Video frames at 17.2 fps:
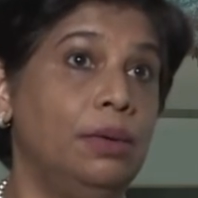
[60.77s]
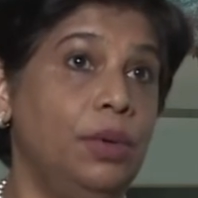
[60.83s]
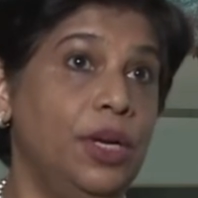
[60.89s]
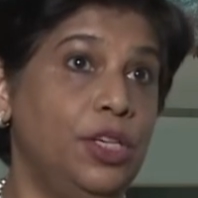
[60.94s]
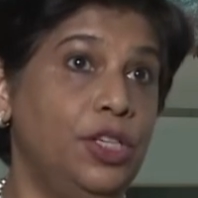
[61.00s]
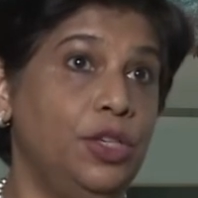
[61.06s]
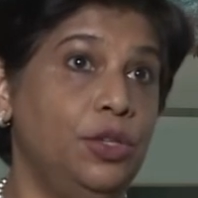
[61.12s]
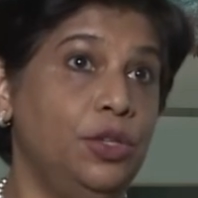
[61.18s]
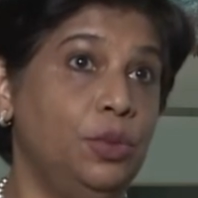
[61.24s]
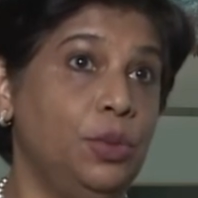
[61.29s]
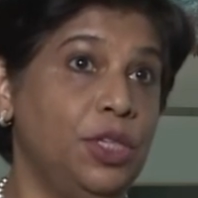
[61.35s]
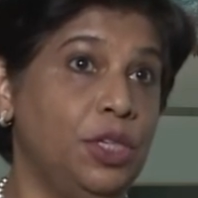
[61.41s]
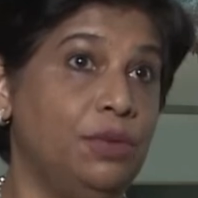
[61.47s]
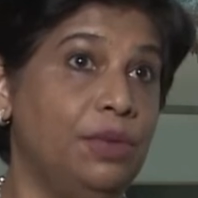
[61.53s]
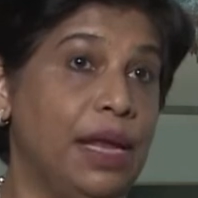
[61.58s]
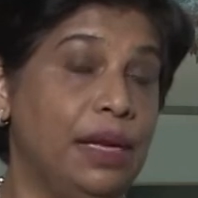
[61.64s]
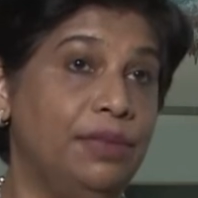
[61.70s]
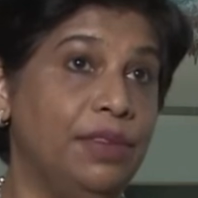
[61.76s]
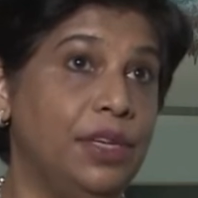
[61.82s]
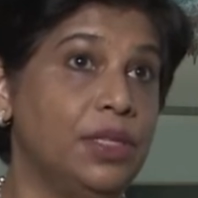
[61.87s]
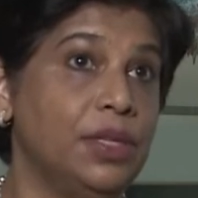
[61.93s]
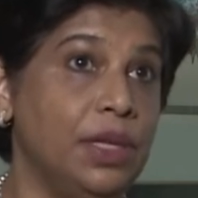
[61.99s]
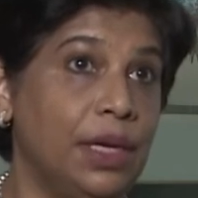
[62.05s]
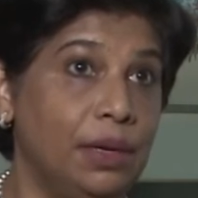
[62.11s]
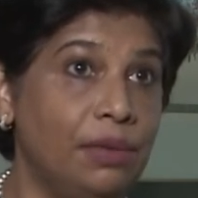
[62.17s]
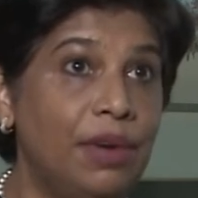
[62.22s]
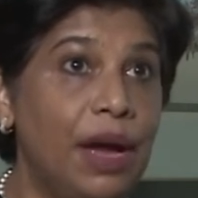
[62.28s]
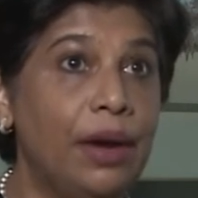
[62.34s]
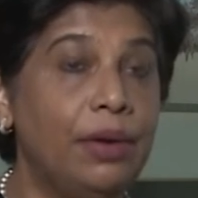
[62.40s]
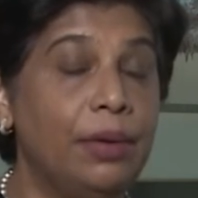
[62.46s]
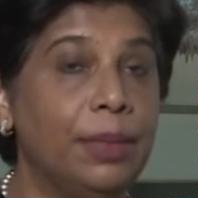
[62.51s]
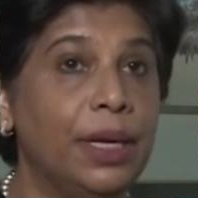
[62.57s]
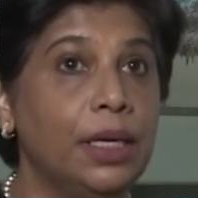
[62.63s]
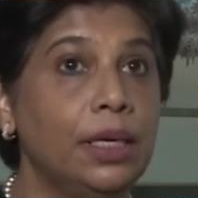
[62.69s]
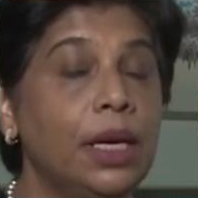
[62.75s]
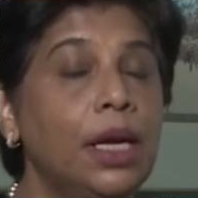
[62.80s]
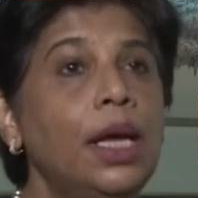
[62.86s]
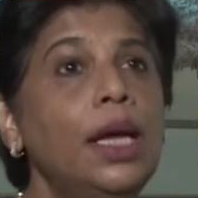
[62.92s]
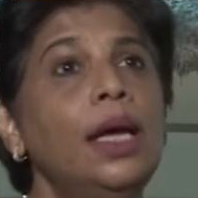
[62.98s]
issues are relevant to the environment.